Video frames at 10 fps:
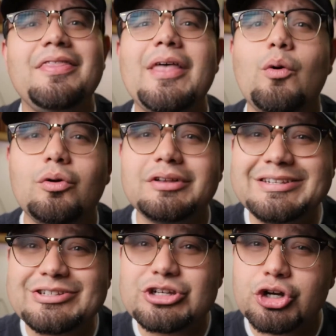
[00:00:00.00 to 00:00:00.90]
that will
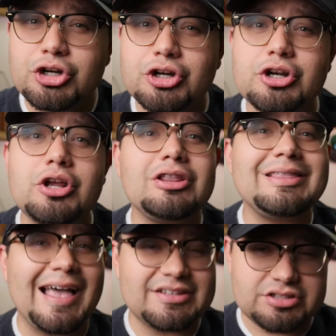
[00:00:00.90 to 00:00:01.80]
in turn
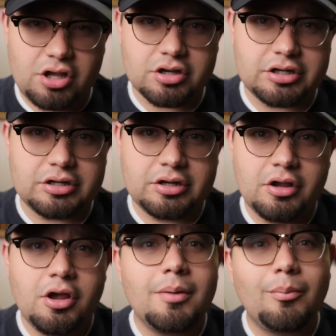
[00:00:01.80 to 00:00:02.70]
last longer?
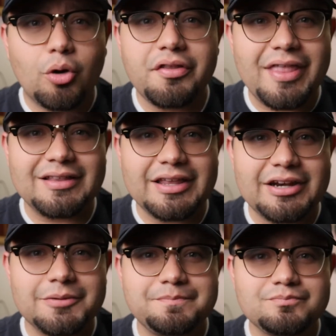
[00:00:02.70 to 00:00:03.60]
More on that later.